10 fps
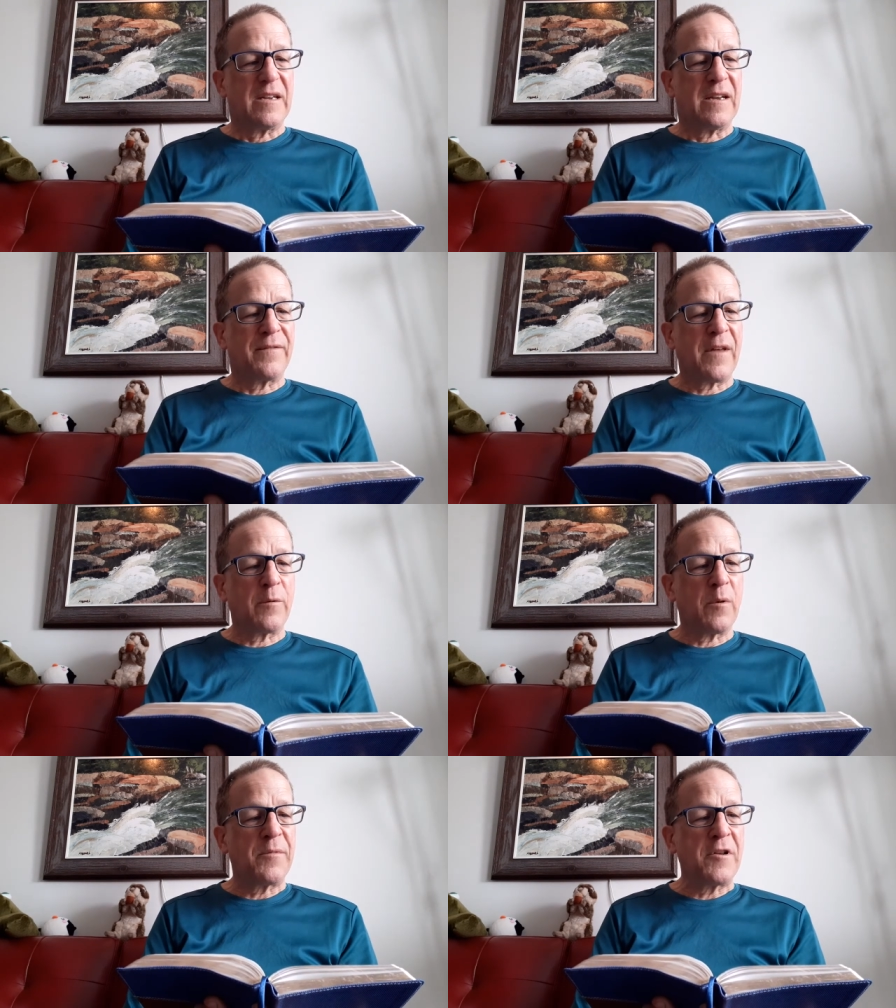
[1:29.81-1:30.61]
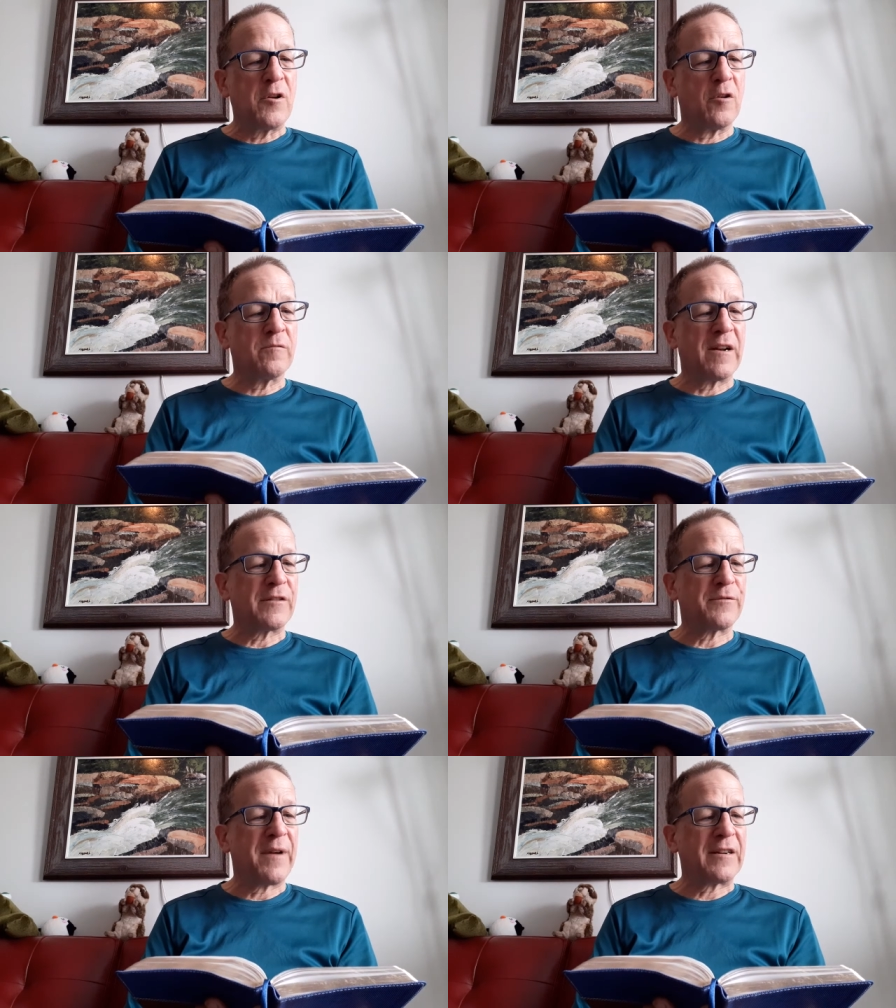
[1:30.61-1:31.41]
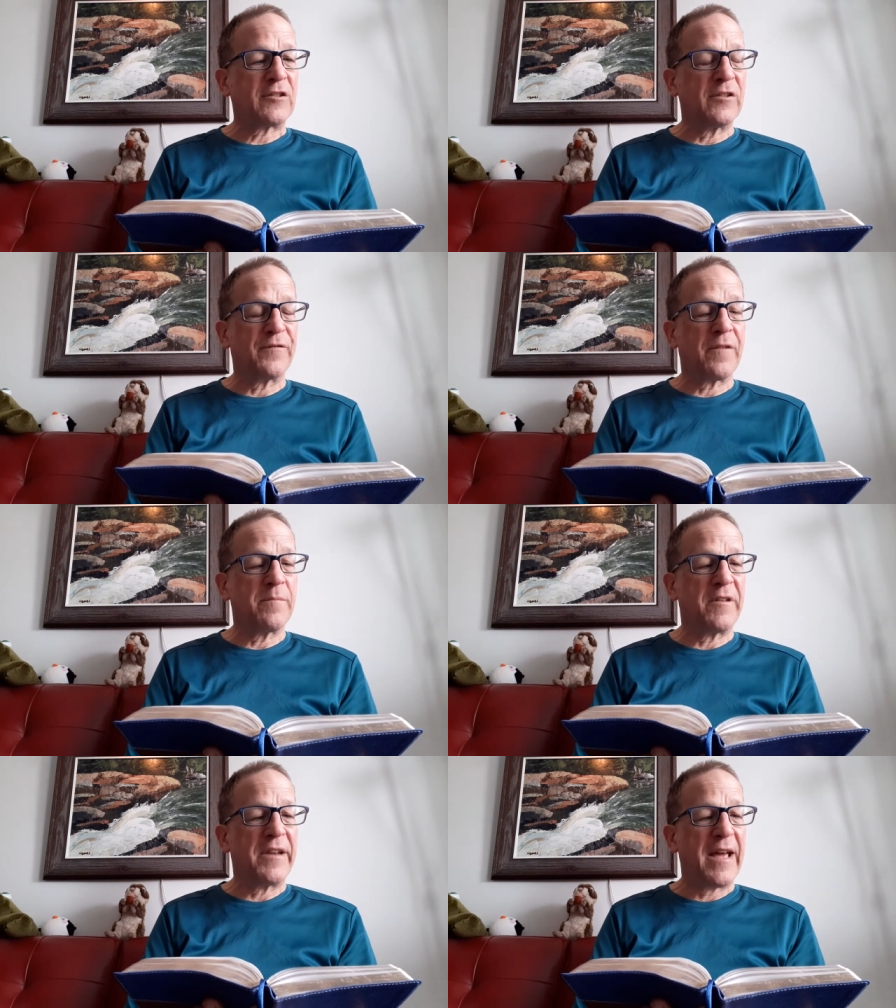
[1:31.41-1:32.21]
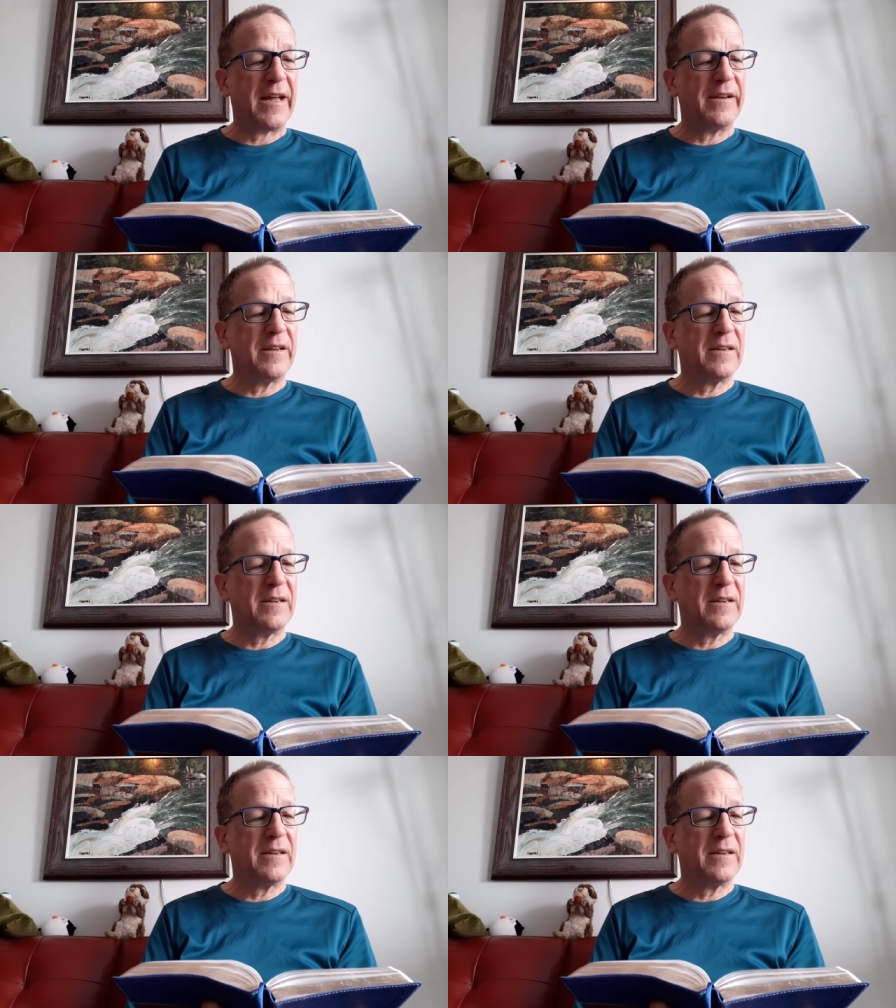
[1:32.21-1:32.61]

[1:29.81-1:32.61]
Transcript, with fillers: if there will be no resurrection from the dead?